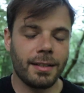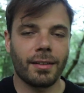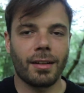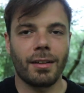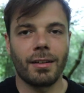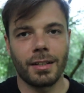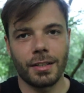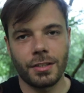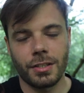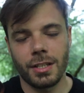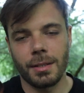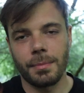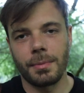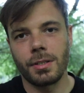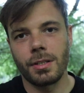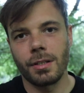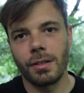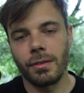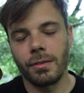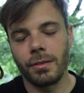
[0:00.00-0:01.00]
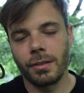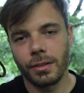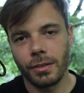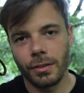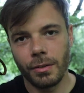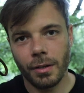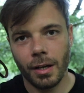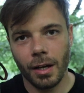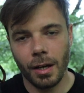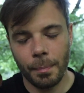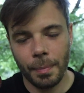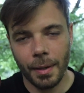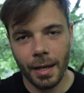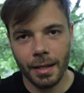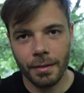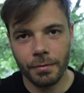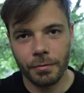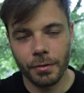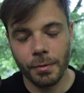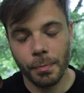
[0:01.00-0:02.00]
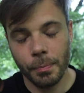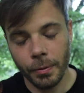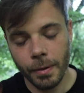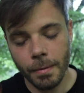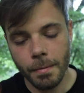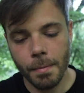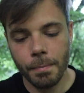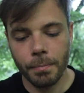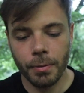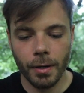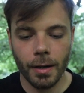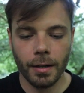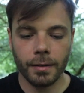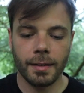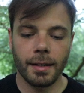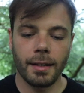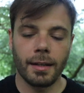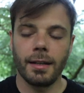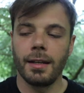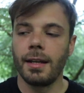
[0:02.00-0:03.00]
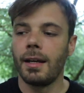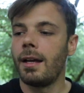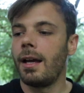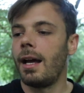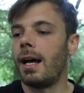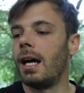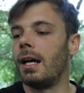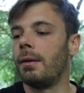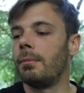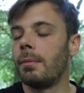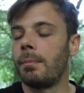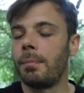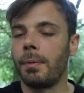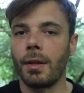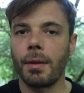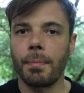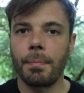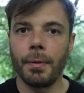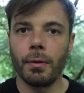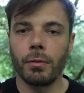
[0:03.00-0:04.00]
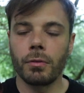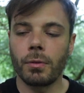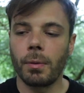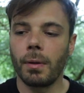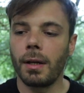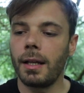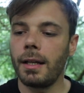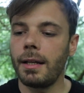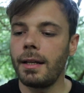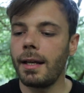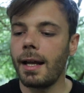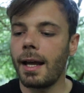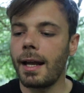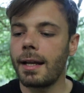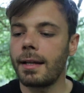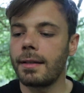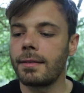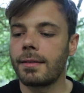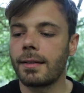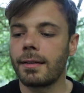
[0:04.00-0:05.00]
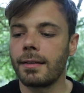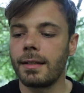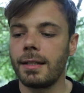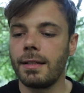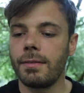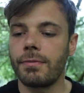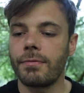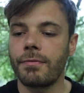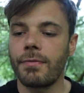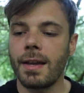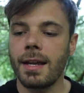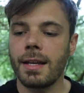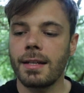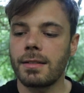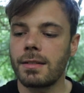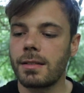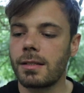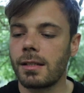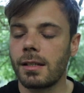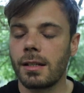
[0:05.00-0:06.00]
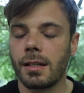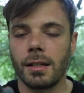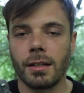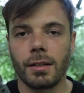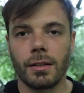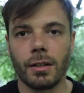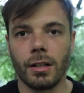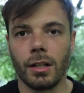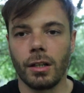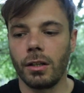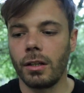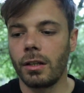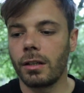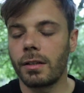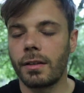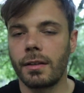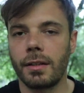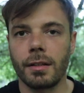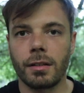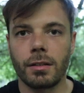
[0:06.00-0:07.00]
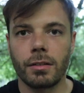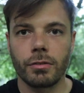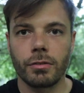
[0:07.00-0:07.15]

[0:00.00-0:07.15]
These aren't a cheap shoe. You are paying for a premium product here, but the build quality and the fit, the look, the